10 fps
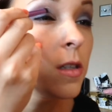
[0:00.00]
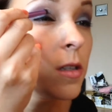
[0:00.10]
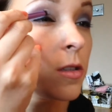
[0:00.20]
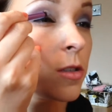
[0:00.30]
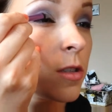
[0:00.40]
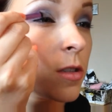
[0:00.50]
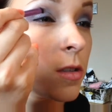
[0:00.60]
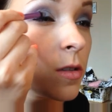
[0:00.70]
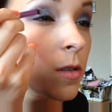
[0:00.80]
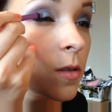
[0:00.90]
and
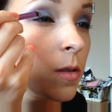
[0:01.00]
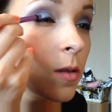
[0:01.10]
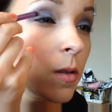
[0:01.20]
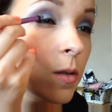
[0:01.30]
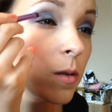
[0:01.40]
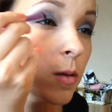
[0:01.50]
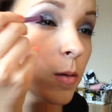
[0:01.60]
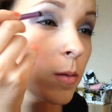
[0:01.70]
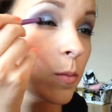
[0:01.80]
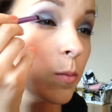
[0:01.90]
just
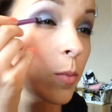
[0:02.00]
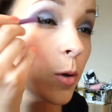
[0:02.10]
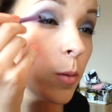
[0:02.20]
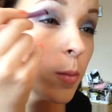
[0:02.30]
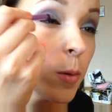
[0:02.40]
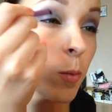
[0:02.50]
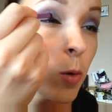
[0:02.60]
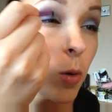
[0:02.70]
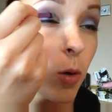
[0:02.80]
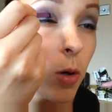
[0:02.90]
put a bit
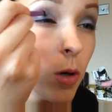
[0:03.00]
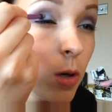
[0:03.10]
more,